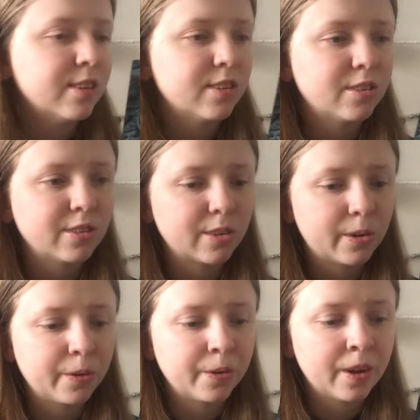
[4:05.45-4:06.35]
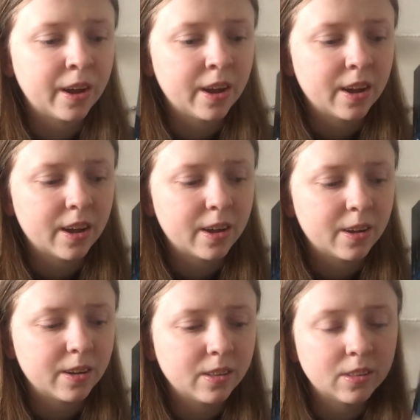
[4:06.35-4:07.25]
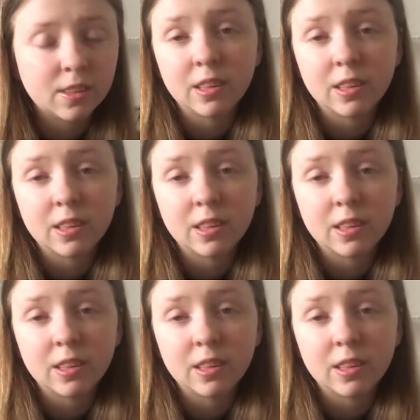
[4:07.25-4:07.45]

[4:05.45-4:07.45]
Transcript: So the